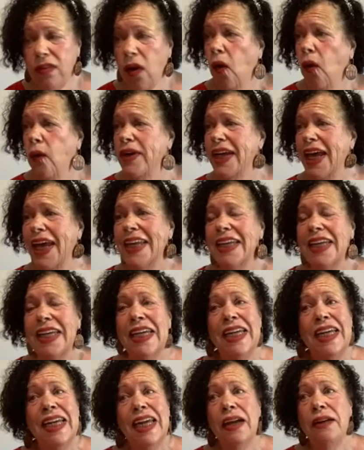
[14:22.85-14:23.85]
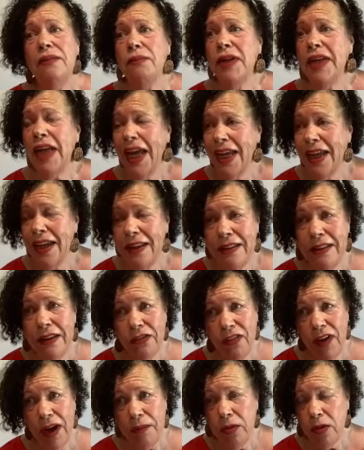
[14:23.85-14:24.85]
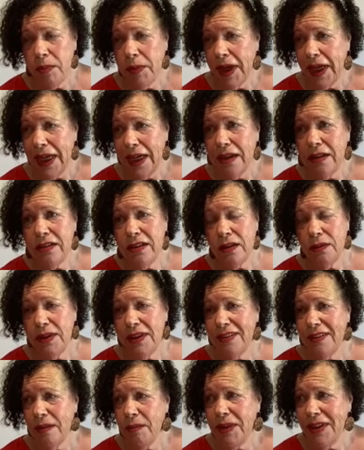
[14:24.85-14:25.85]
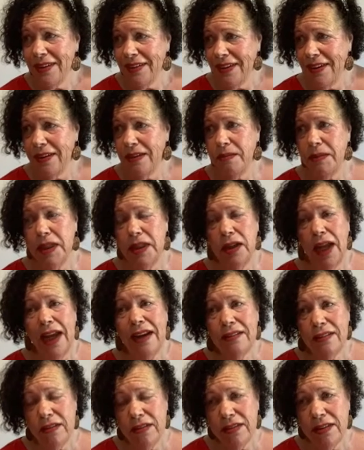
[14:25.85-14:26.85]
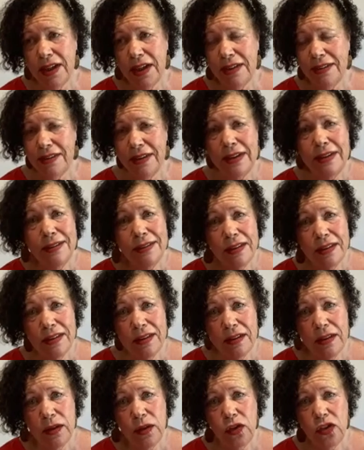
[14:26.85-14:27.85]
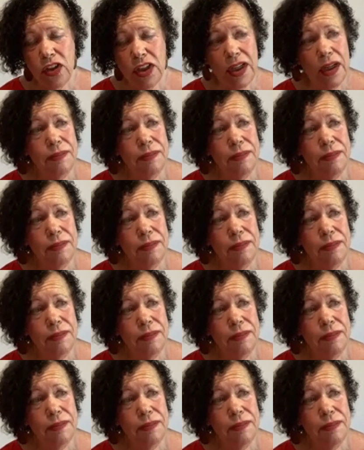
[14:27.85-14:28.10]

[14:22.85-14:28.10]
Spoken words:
Oh, and when I had the fibromyalgia, when someone said to me, exercise is the solution.